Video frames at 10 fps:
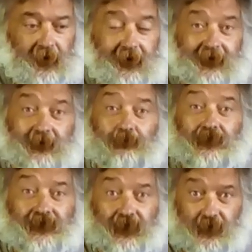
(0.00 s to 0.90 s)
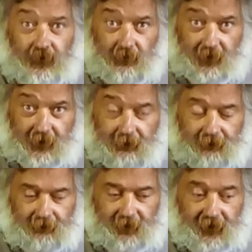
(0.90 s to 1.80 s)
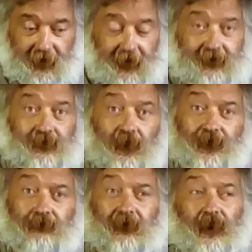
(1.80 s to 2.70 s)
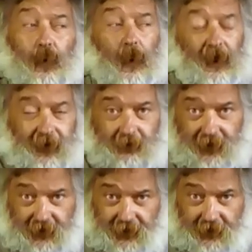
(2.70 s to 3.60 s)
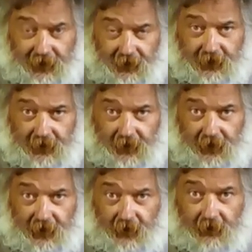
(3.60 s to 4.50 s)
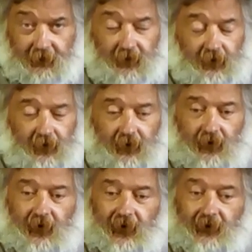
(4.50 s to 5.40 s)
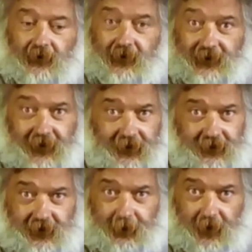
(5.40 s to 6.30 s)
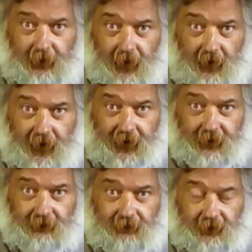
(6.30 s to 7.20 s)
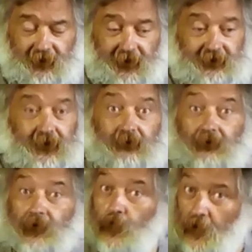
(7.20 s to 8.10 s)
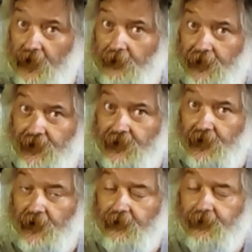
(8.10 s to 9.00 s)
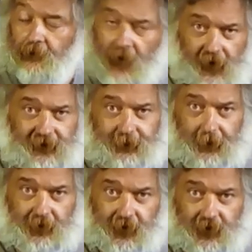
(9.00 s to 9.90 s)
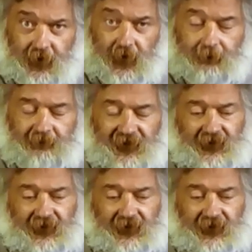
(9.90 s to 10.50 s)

It is presumed. It's not a requirement for standards to be applied. It's not a requirement for marks to be put on the gun.